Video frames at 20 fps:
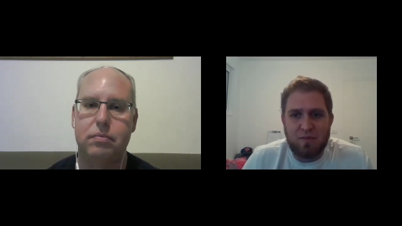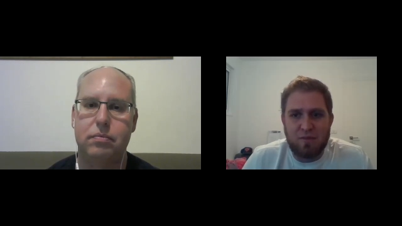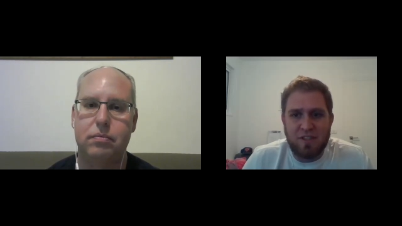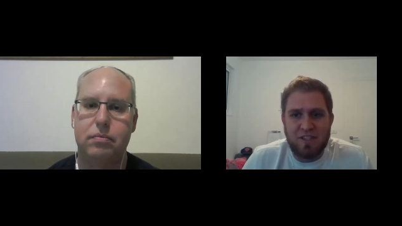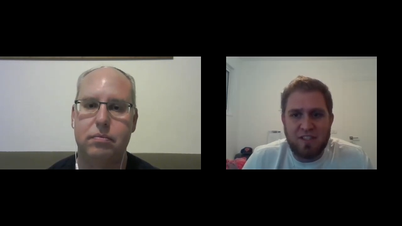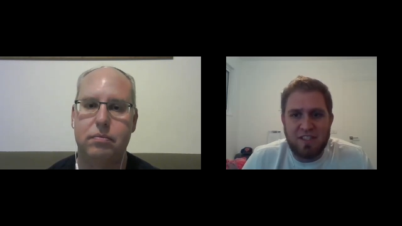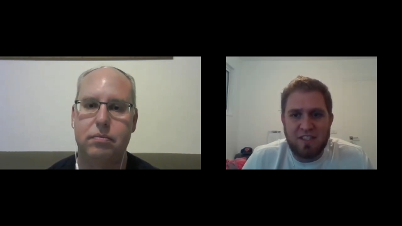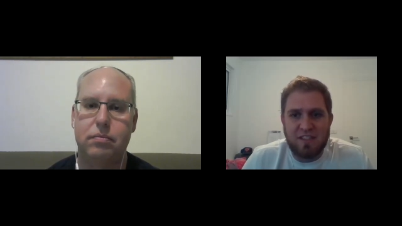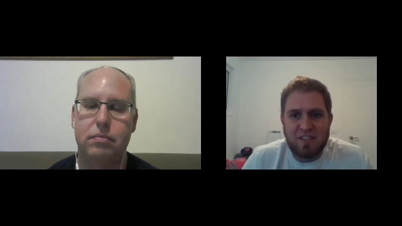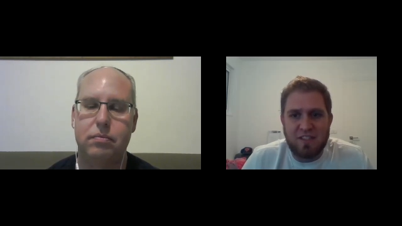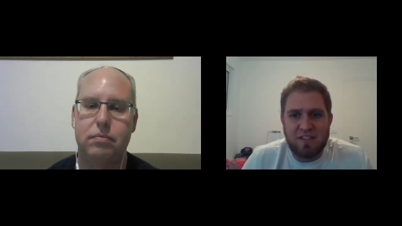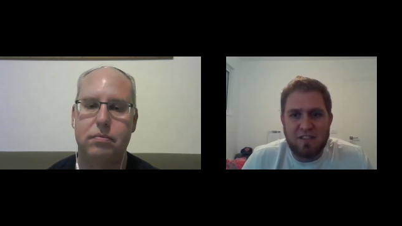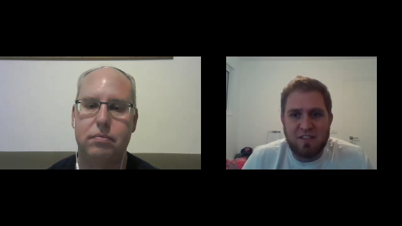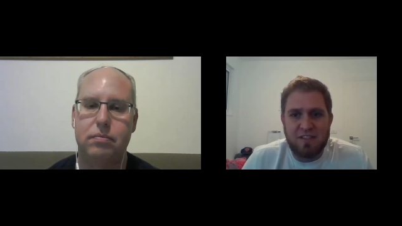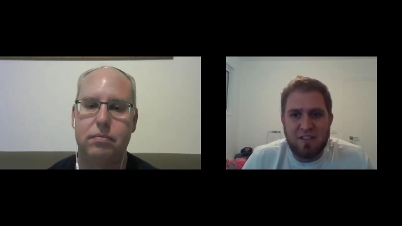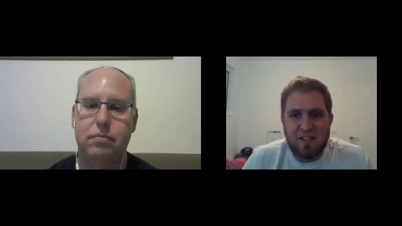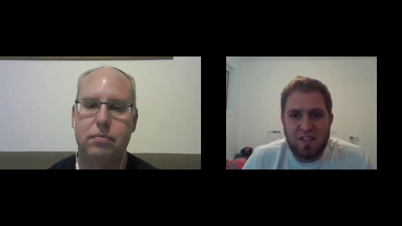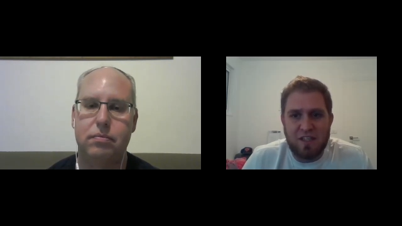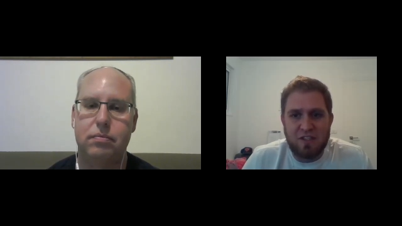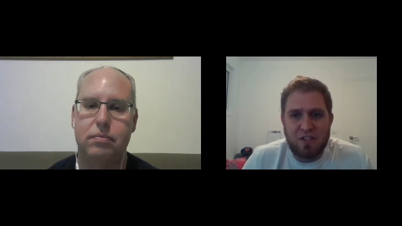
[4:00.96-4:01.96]
Speaker 1: as a preseason
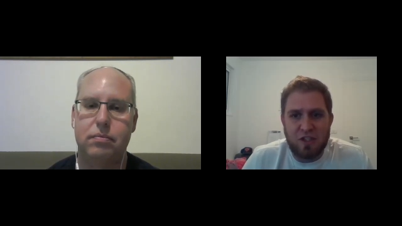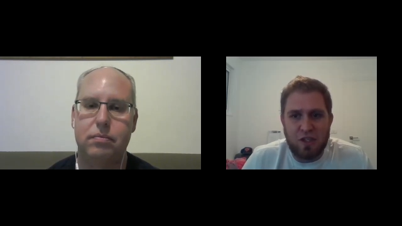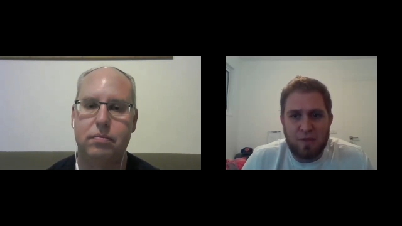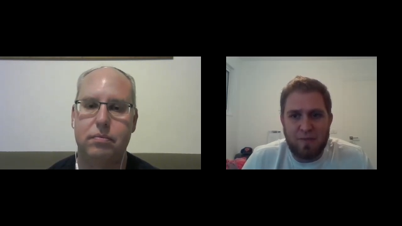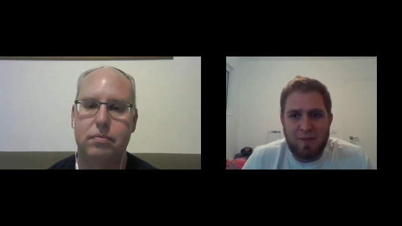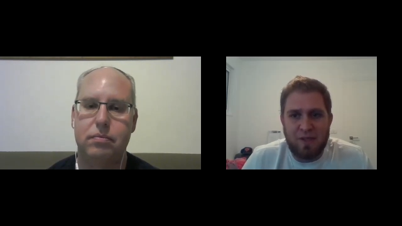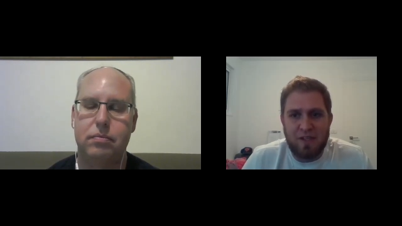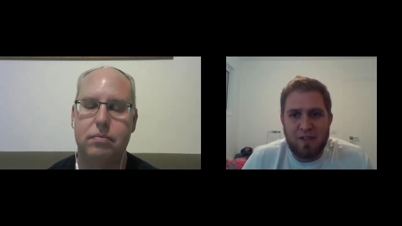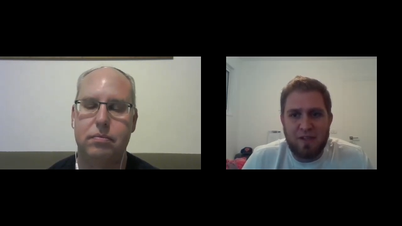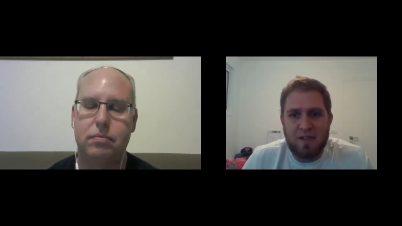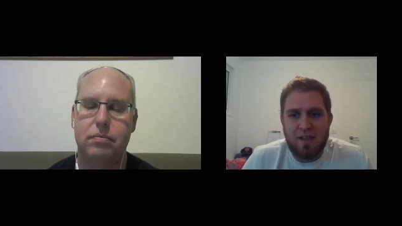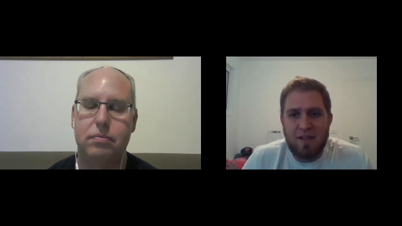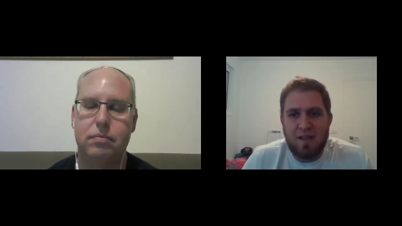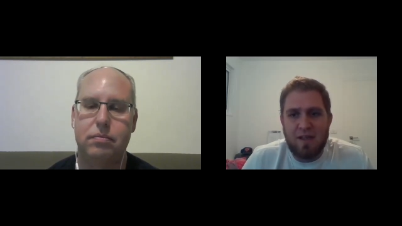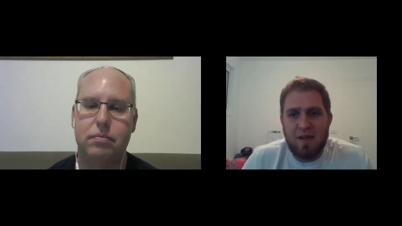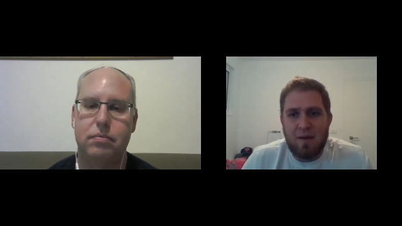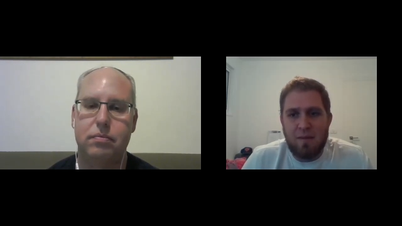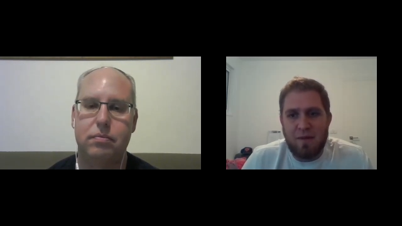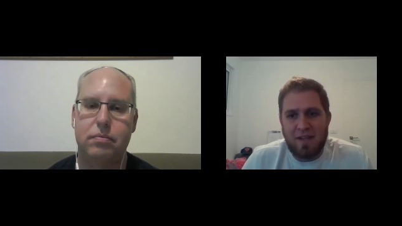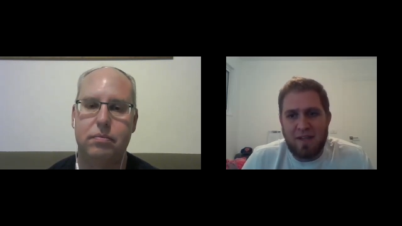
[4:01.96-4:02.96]
uh, tournament.
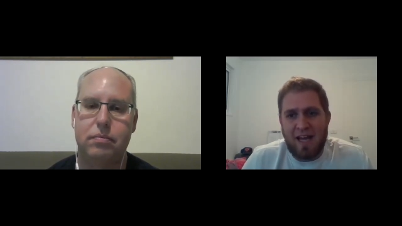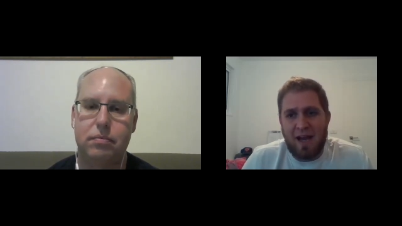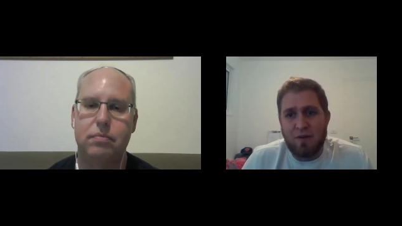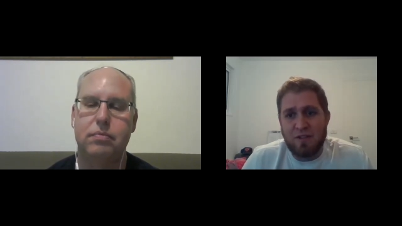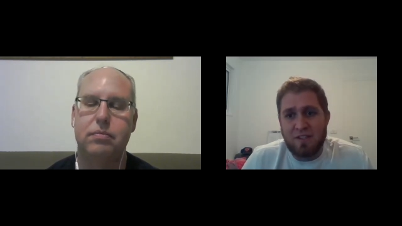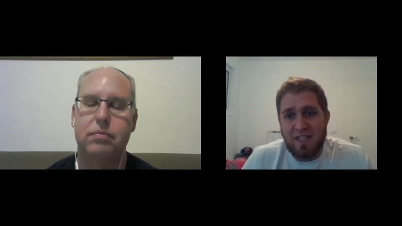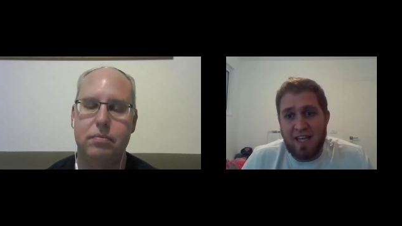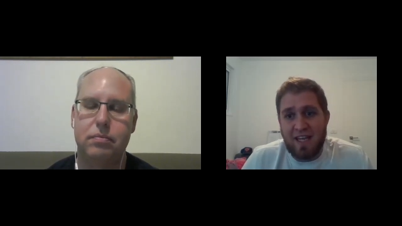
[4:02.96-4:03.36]
That was